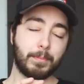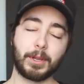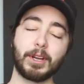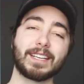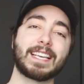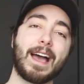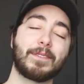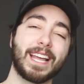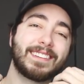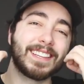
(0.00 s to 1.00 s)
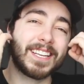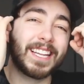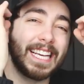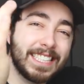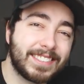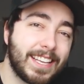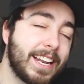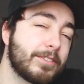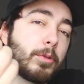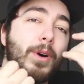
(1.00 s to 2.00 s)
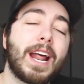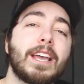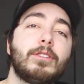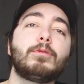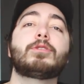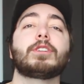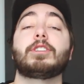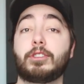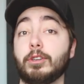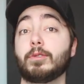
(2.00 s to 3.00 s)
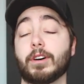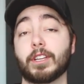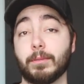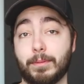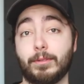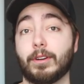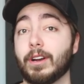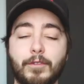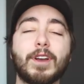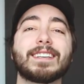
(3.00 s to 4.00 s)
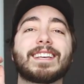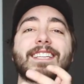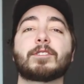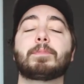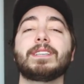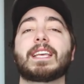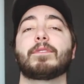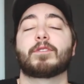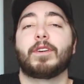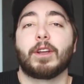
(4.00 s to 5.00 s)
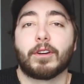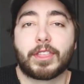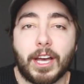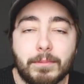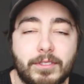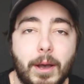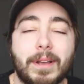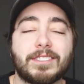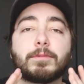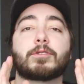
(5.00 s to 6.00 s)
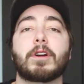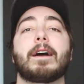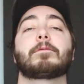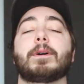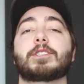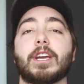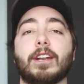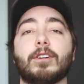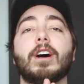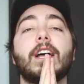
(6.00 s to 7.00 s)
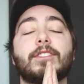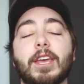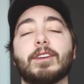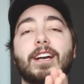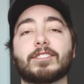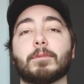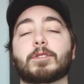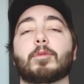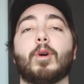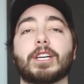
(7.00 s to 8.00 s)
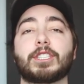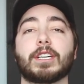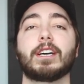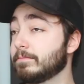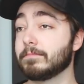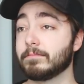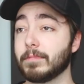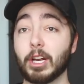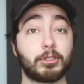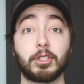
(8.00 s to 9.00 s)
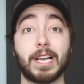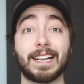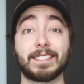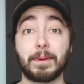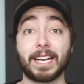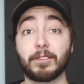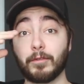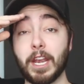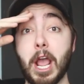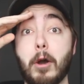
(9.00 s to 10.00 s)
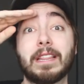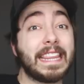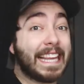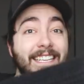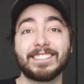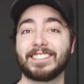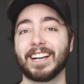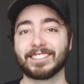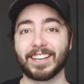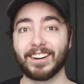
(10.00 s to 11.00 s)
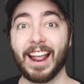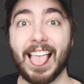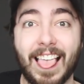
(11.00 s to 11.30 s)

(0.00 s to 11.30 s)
But you guys have it. That's a little insight as to what I usually do on the computer. If you guys like this, please give this video a thumbs up and subscribe to my channel. Thank you guys so much for watching. And I'll see you guys in my next video. See you guys later.